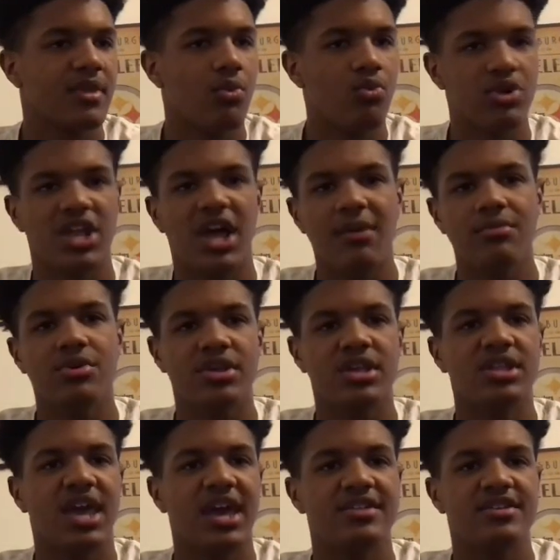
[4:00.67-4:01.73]
what I'm
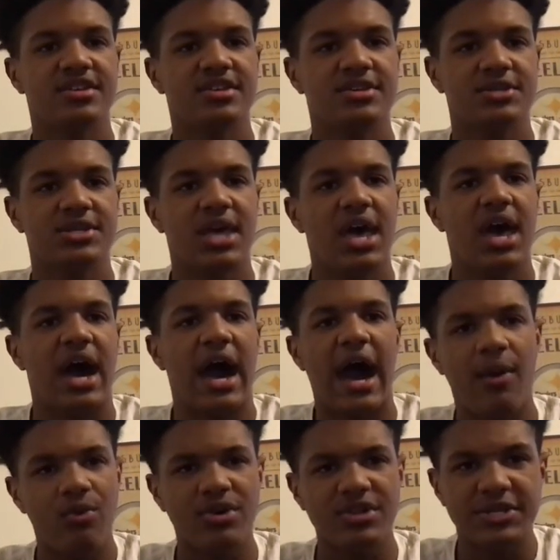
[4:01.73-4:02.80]
looking at is, I
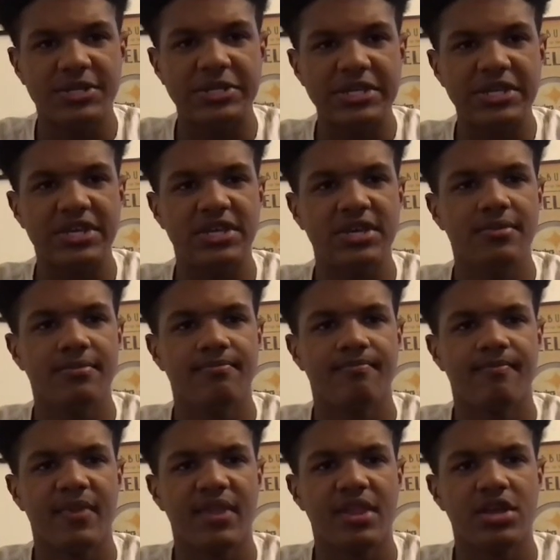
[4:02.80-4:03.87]
want to see
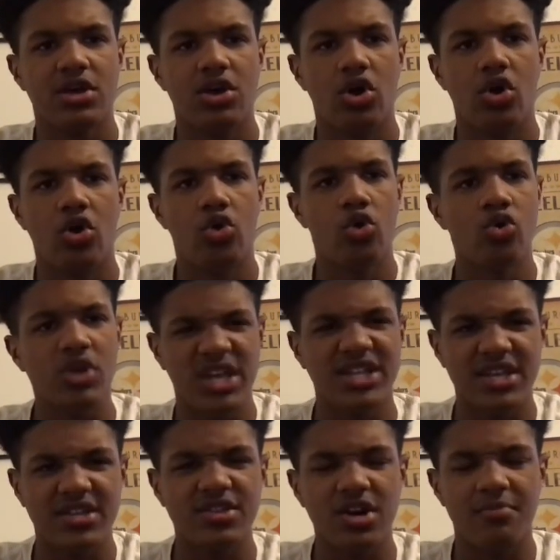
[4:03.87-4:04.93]
who can
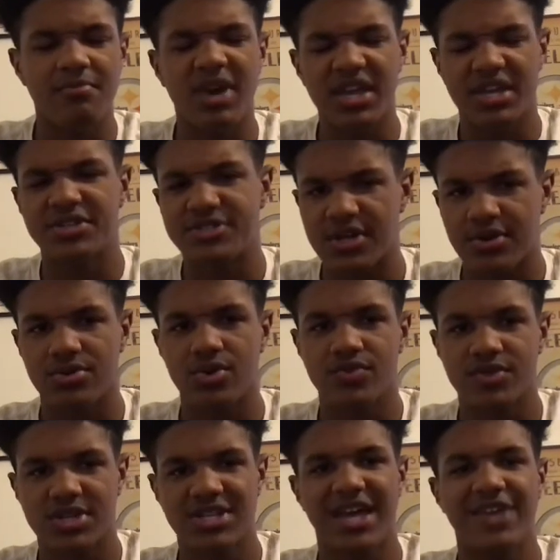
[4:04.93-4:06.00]
end up making
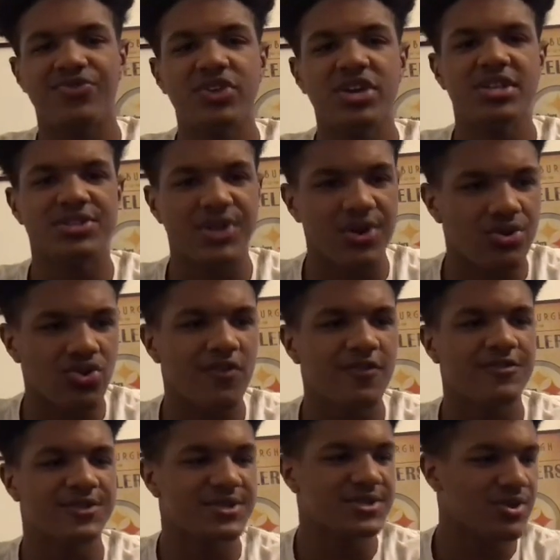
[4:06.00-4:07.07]
turnovers. Because I think
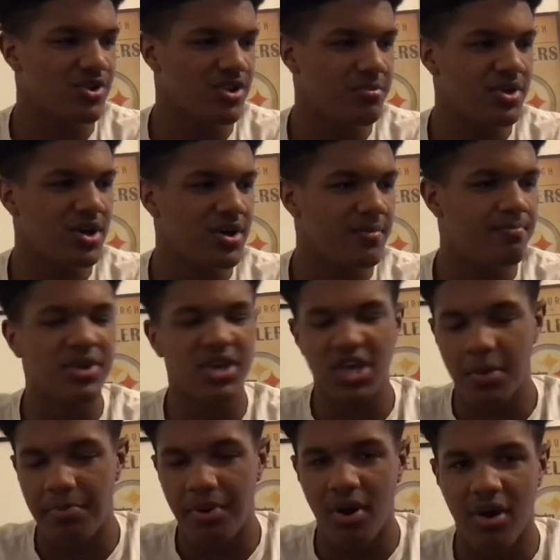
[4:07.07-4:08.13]
turnovers is going to be a
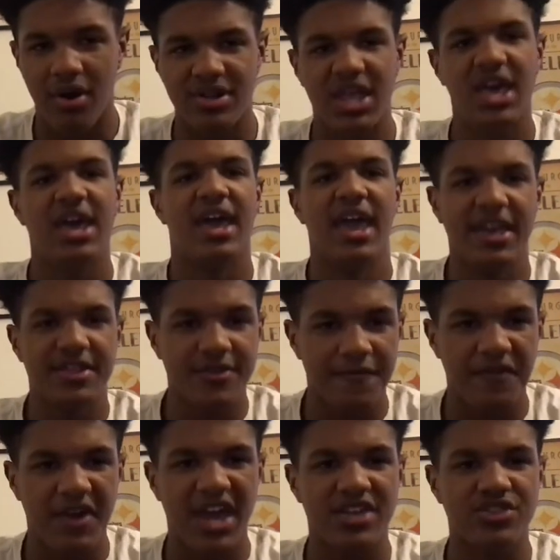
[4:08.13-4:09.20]
big part in the
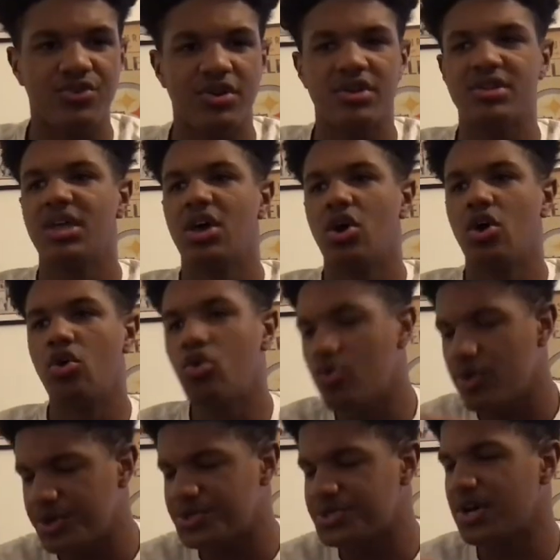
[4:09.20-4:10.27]
factor in who
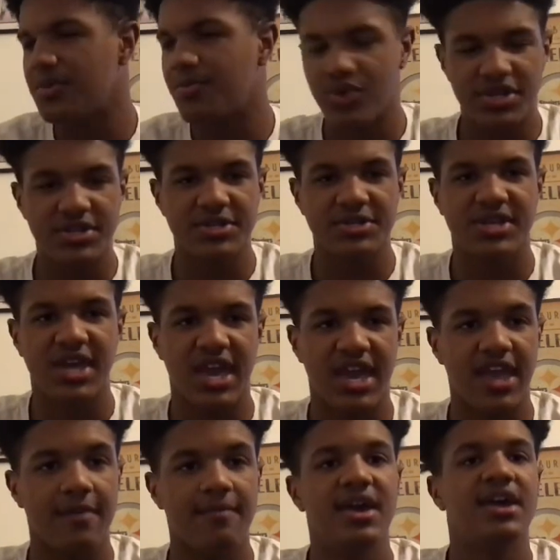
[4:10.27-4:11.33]
ends up winning this
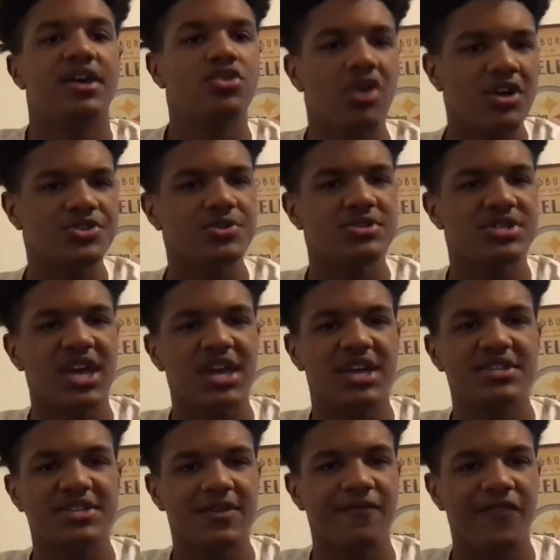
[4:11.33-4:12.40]
game. You also take
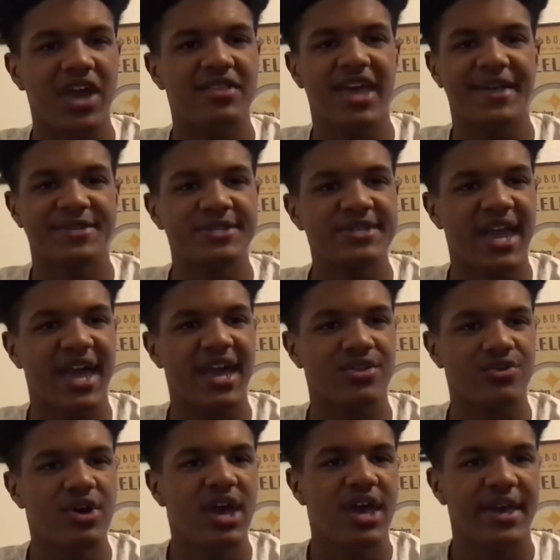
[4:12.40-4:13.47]
into the fact that
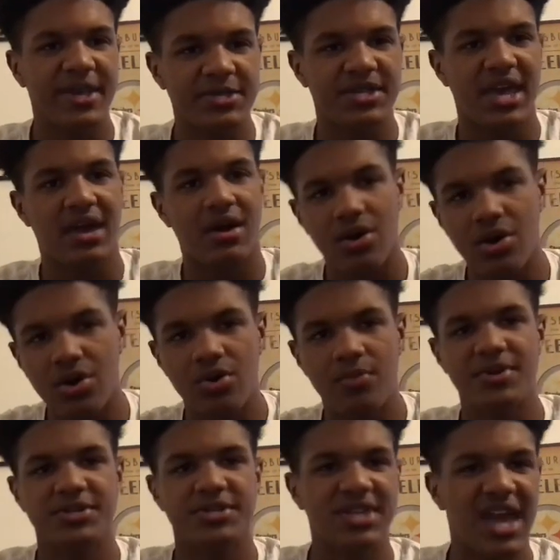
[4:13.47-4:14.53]
Seattle is at home,
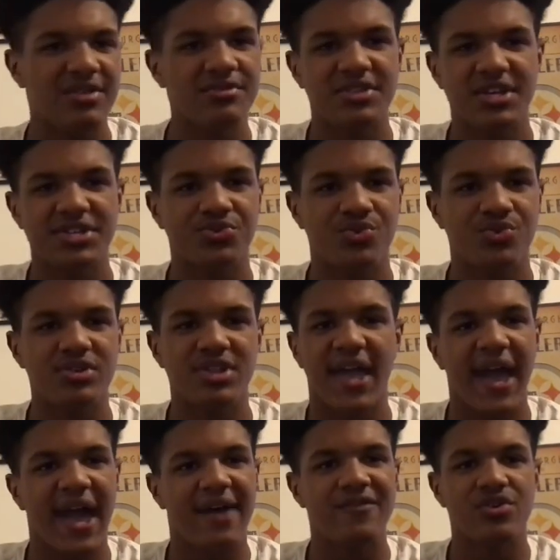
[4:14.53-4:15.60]
but Seattle doesn't really
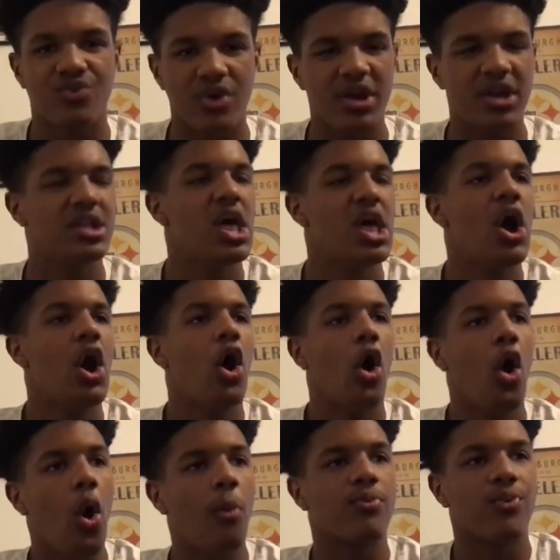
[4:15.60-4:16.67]
have a great
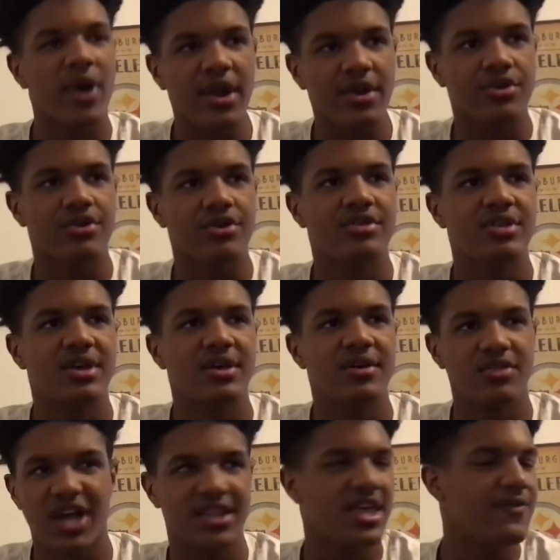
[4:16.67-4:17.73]
home record
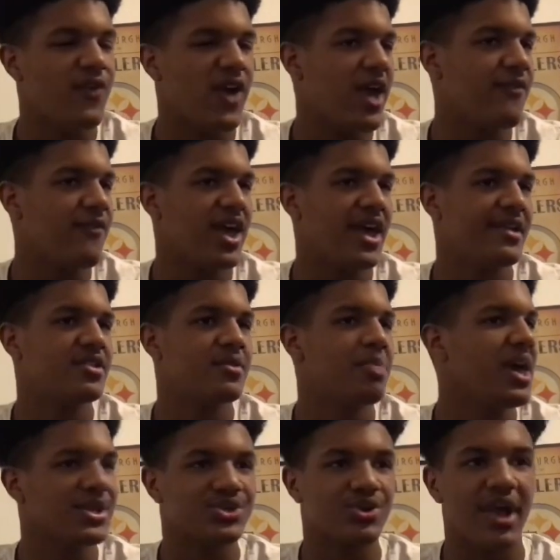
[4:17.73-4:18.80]
like they have had in the
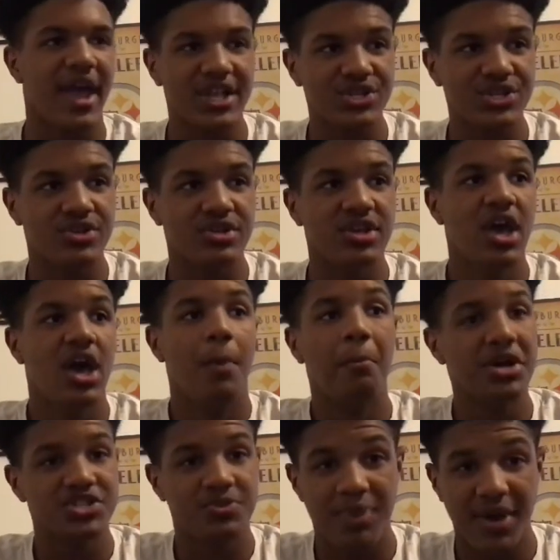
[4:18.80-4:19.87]
past. They're actually
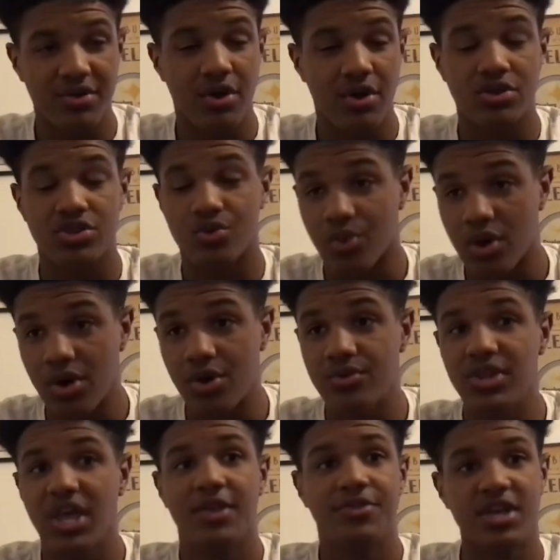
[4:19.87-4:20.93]
much better on the
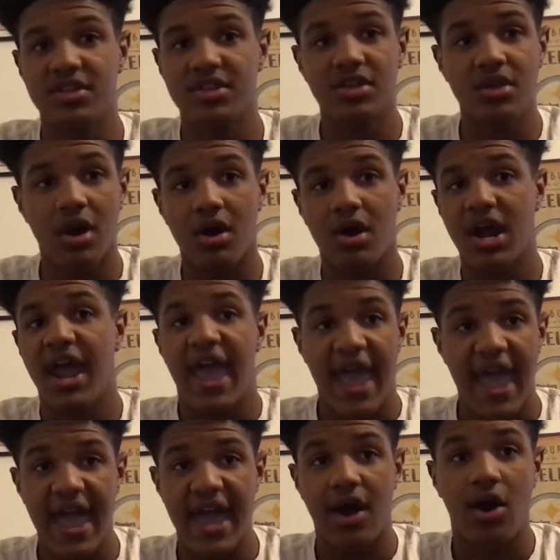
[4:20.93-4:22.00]
road than they are
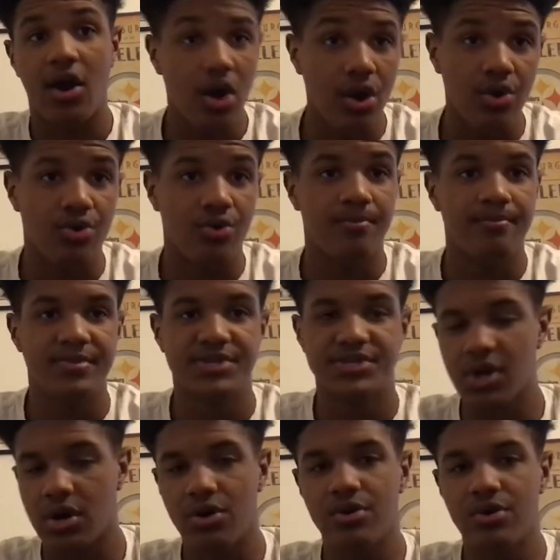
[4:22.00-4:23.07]
at home.
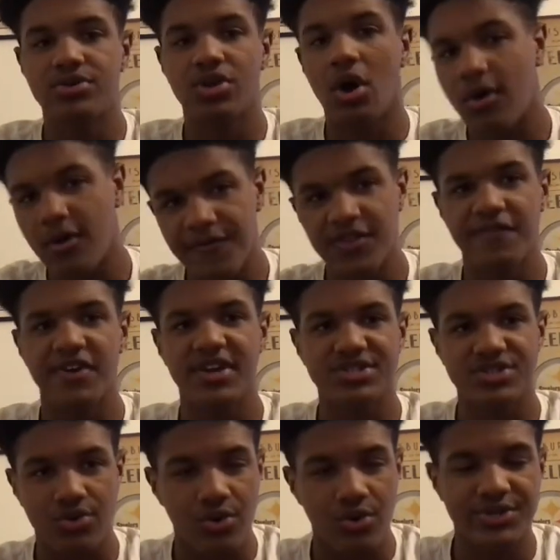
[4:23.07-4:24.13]
So the home for the fans,
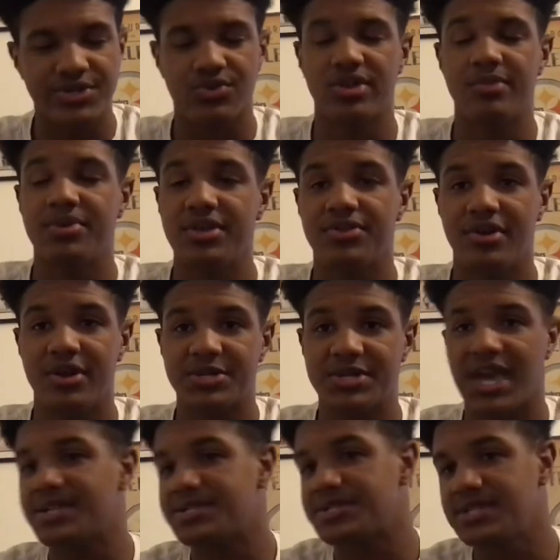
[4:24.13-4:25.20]
of course, is going to be there. It's
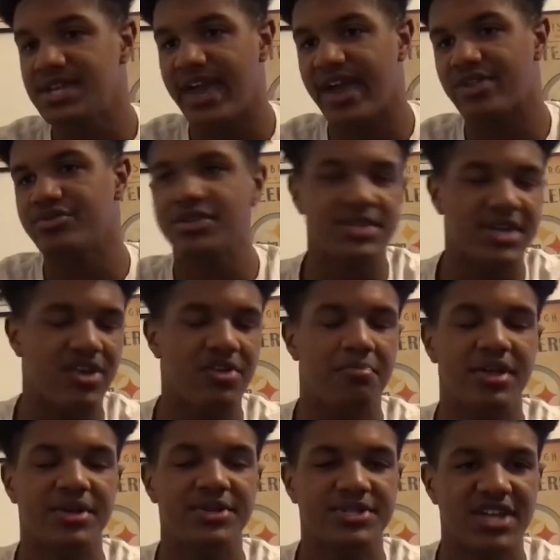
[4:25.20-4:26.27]
at Seattle. Anytime you
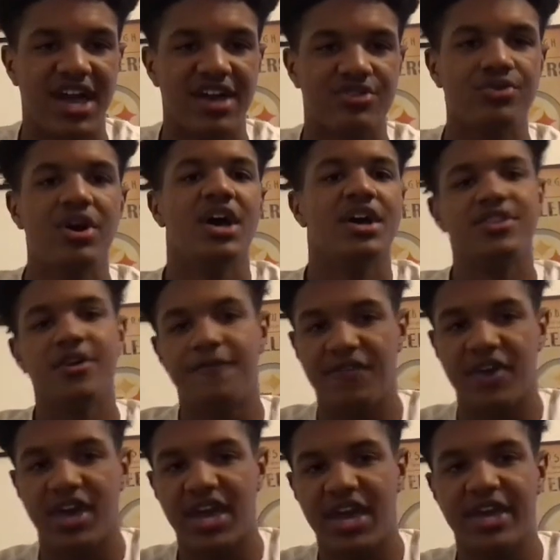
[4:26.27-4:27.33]
play Seattle, the
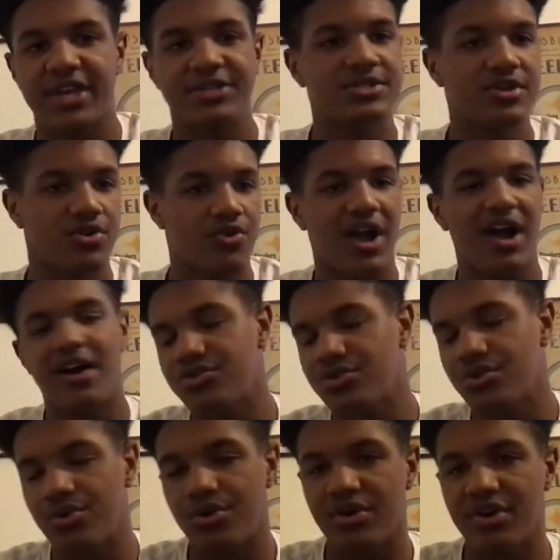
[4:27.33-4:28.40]
fans, the crowd
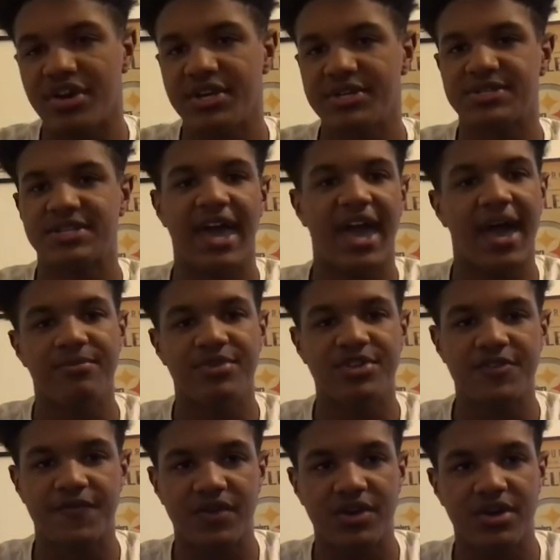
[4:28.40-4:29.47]
noise, the
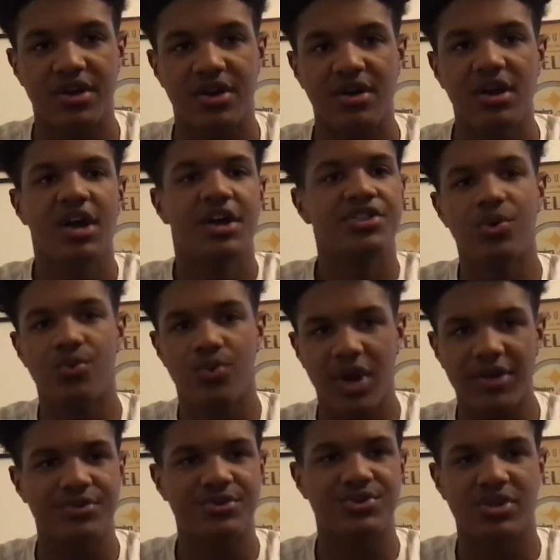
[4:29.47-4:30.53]
atmosphere, the
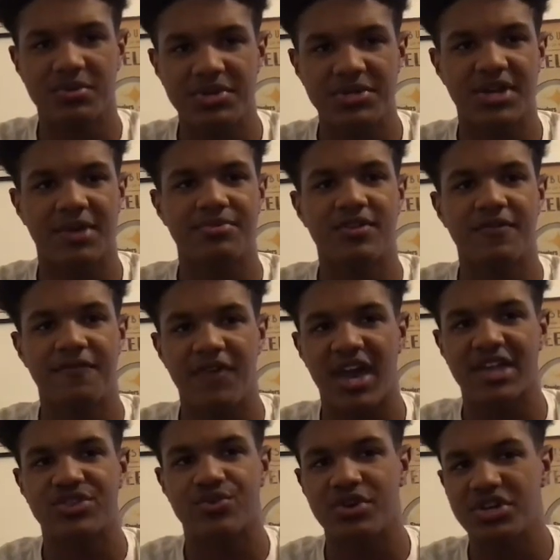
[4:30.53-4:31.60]
weather is going to be something to
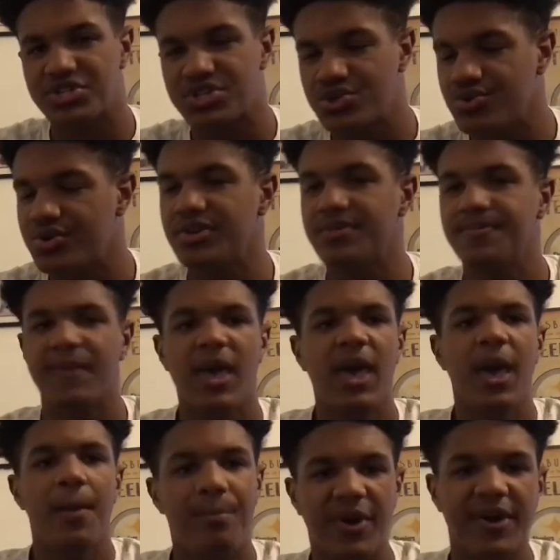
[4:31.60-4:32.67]
factor into it.
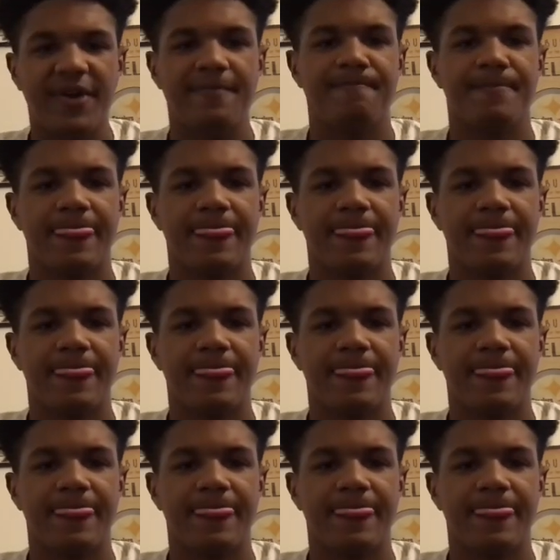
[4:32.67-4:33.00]
But